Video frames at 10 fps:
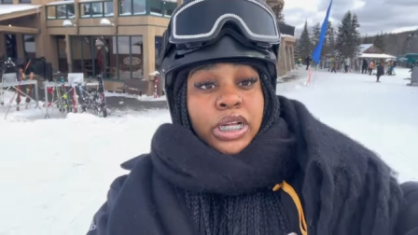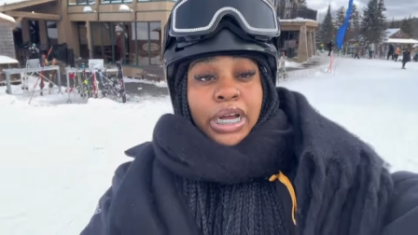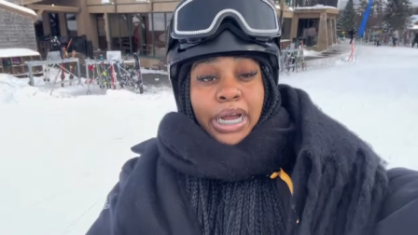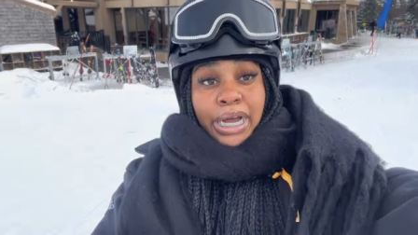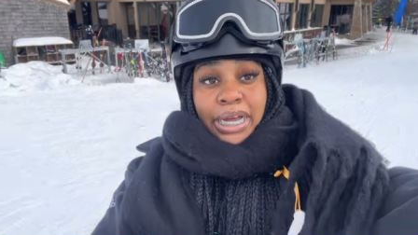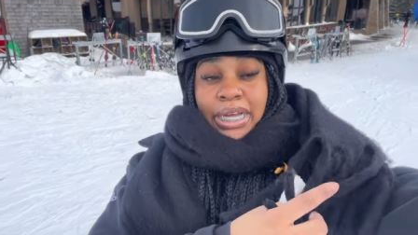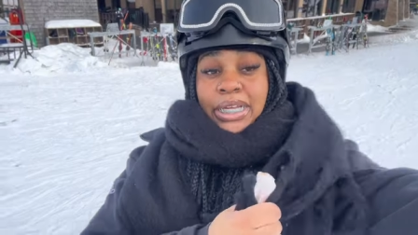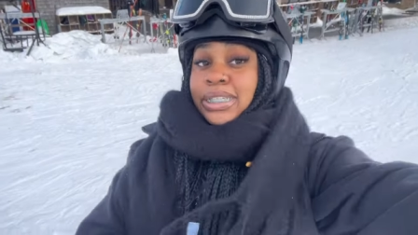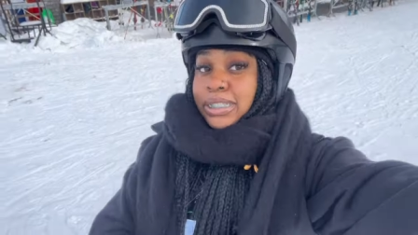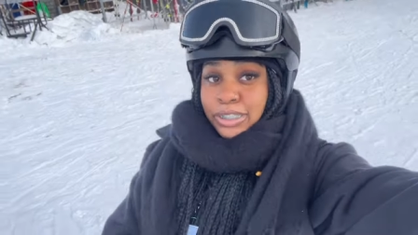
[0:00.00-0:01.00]

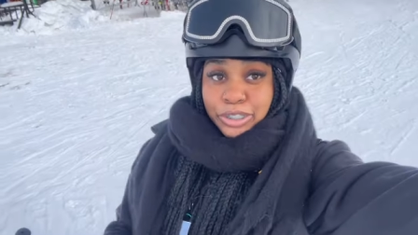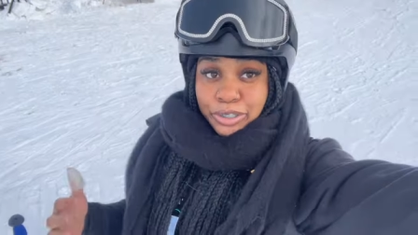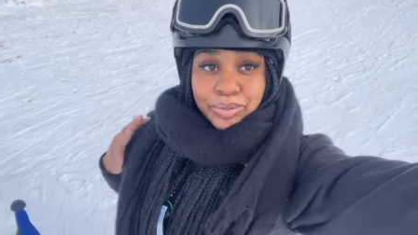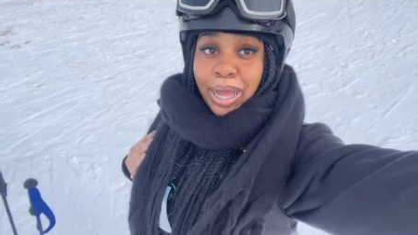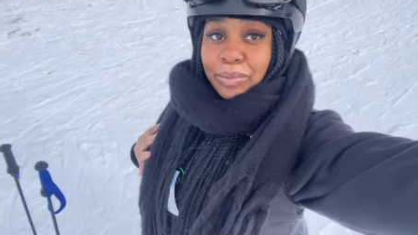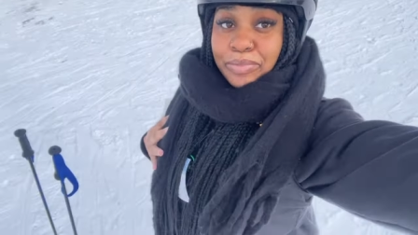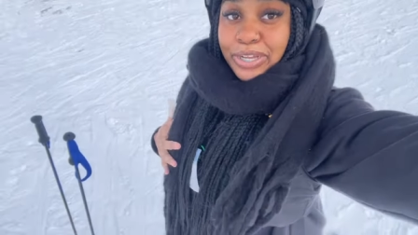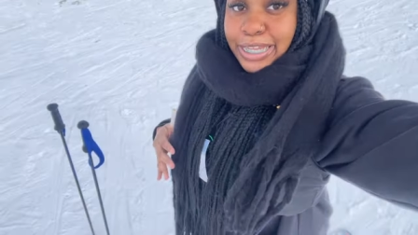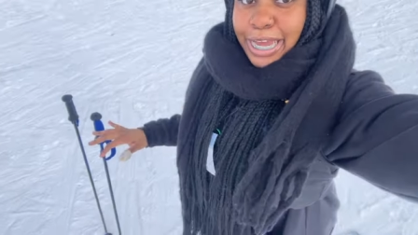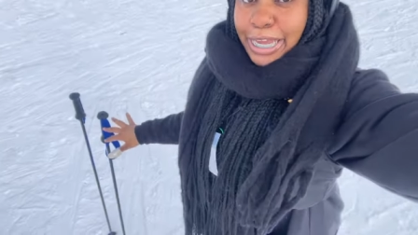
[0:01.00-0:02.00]
Guys, I'm
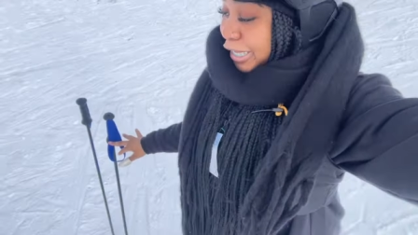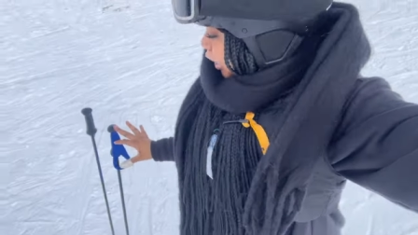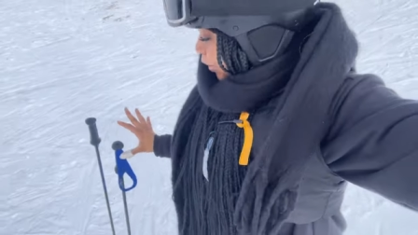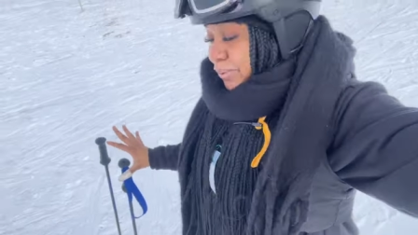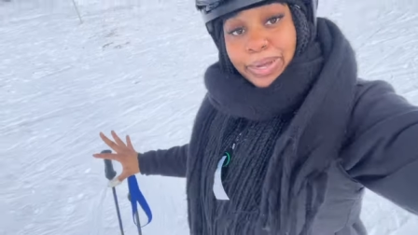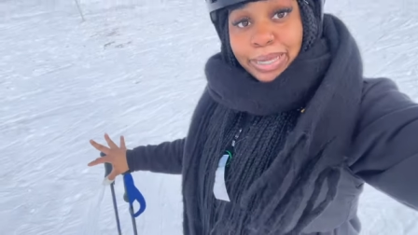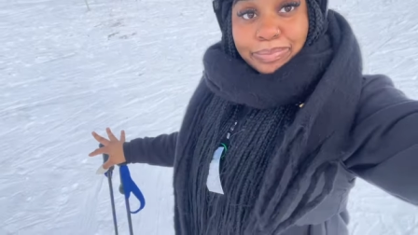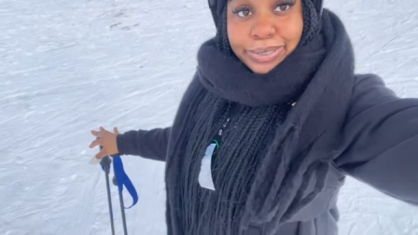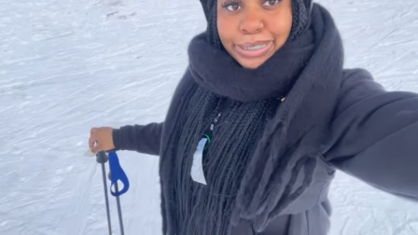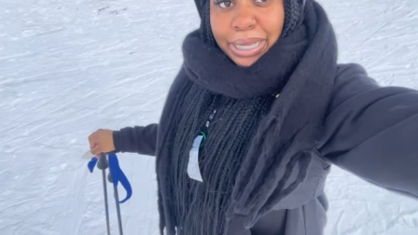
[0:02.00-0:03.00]
really like
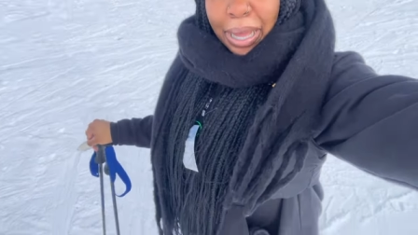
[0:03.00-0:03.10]
flipped.